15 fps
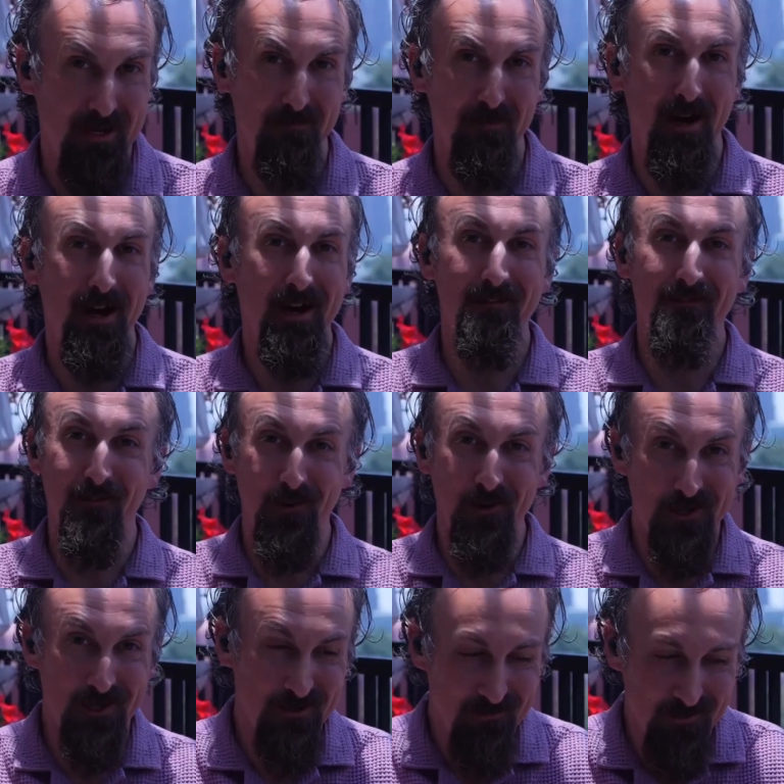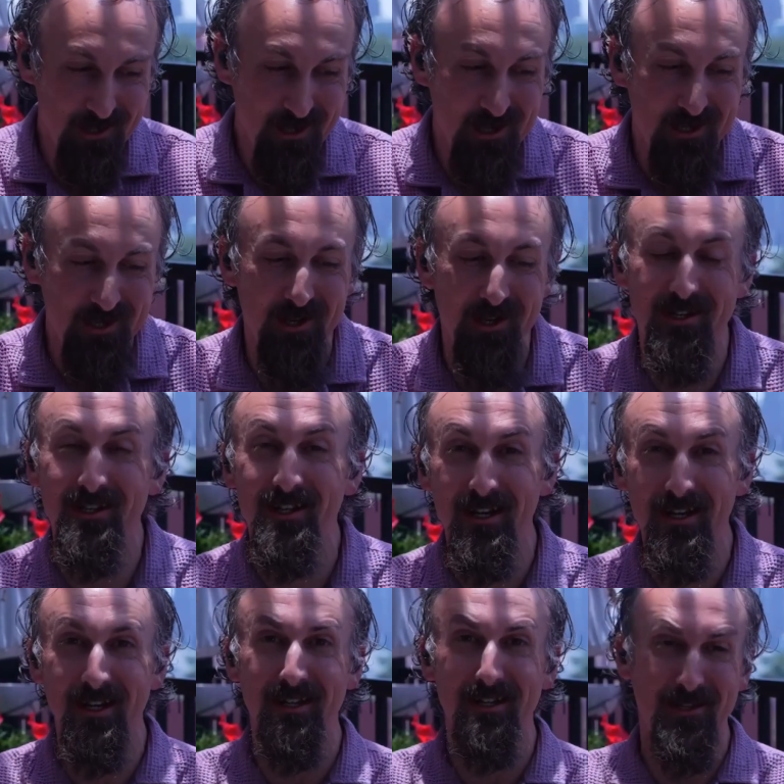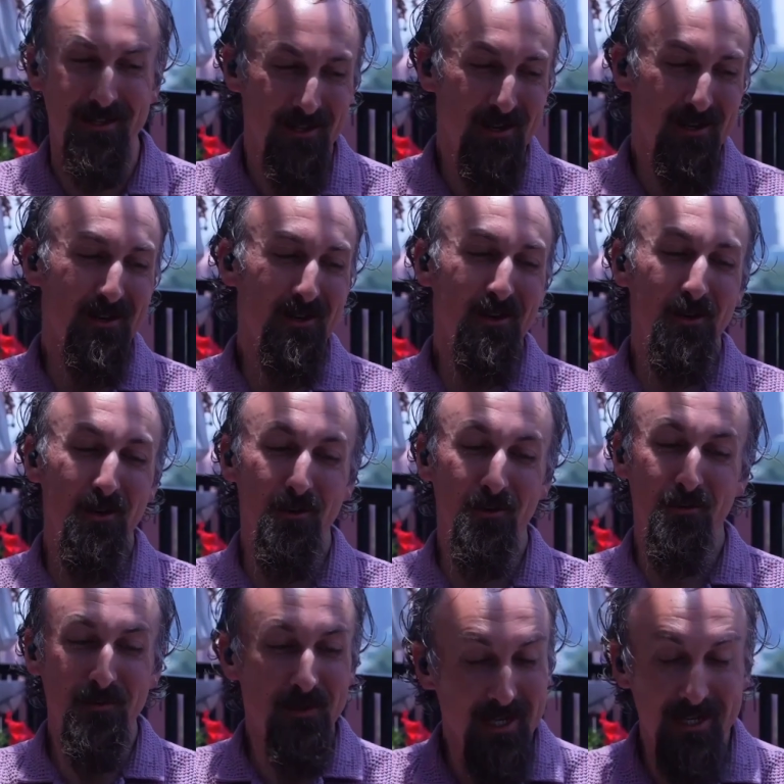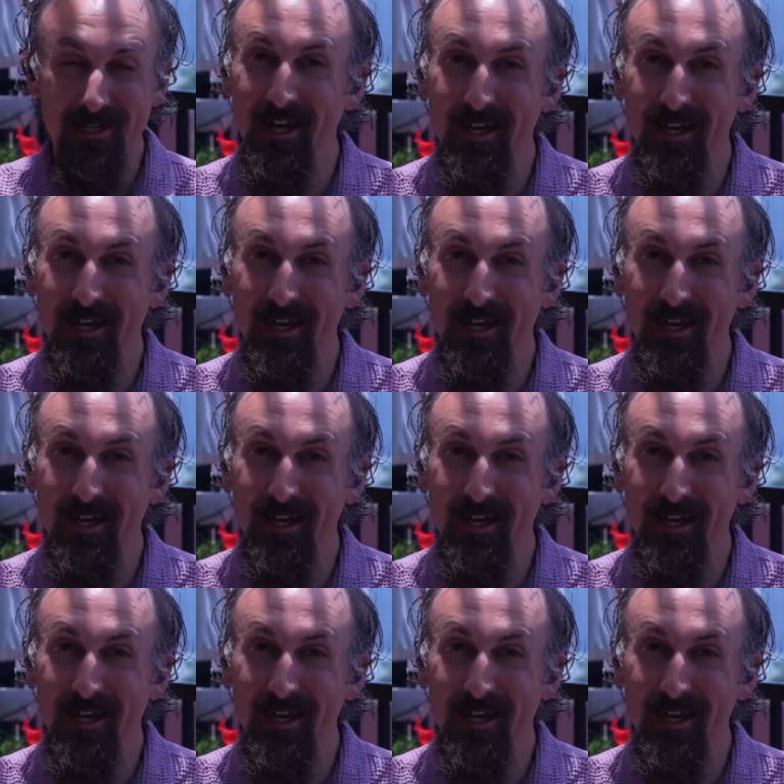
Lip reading: by Fortune 100 tenants who dictate